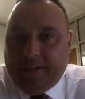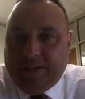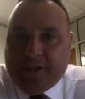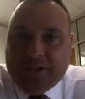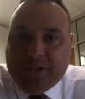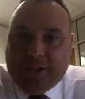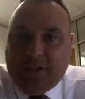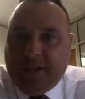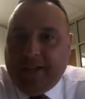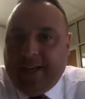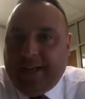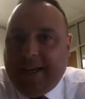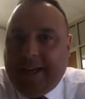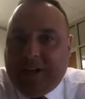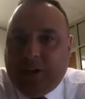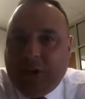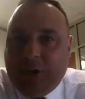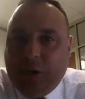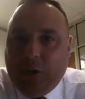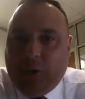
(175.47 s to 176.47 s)
So like, how
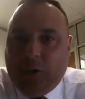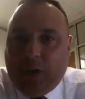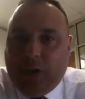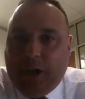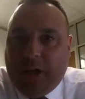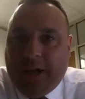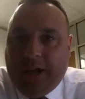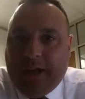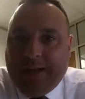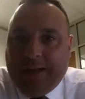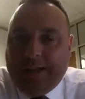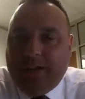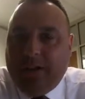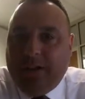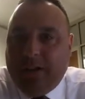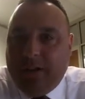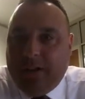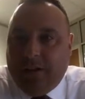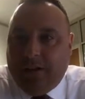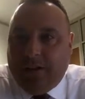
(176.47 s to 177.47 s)
do you align
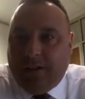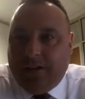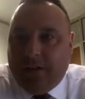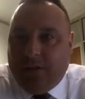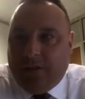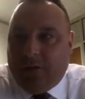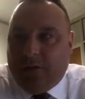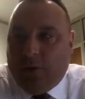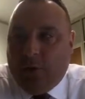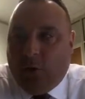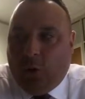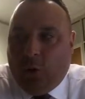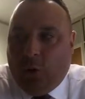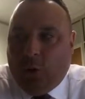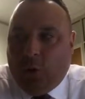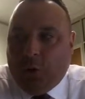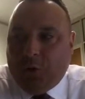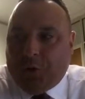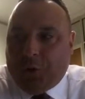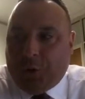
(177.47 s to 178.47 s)

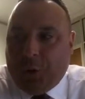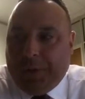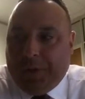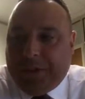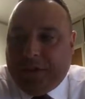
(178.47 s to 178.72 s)
goals with